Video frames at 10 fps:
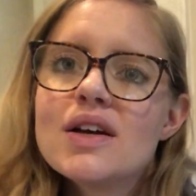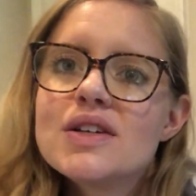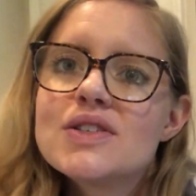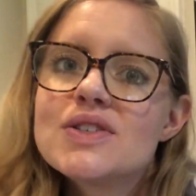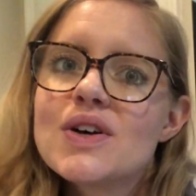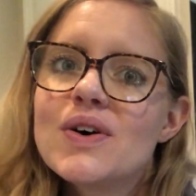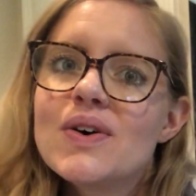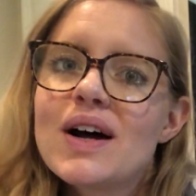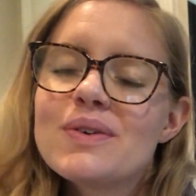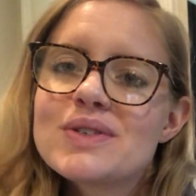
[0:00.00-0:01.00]
So
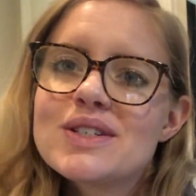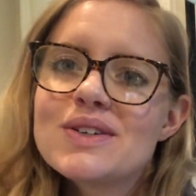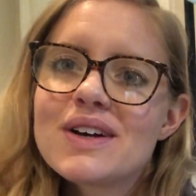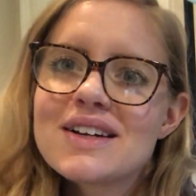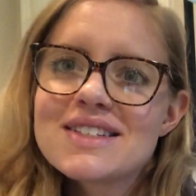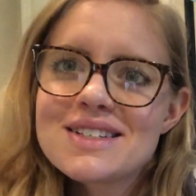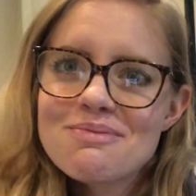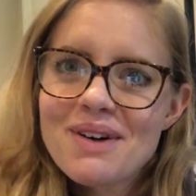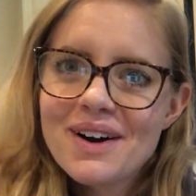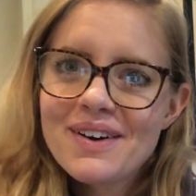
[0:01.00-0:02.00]
I will see you guys
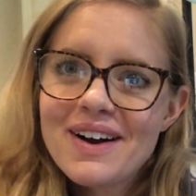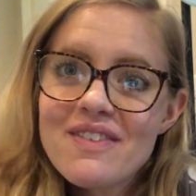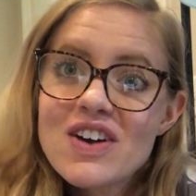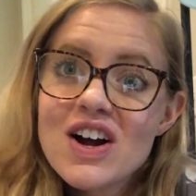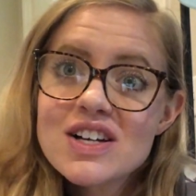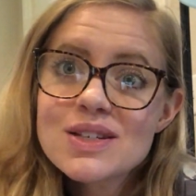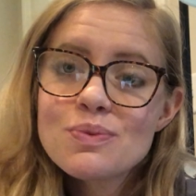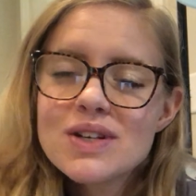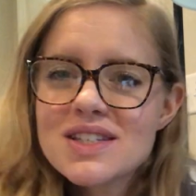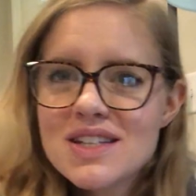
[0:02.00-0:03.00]
tomorrow. Have an awesome
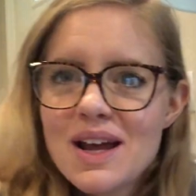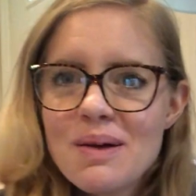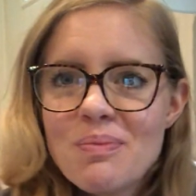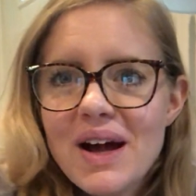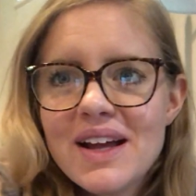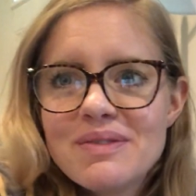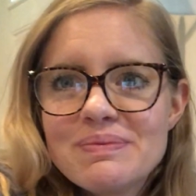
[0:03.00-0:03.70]
Wednesday. Bye.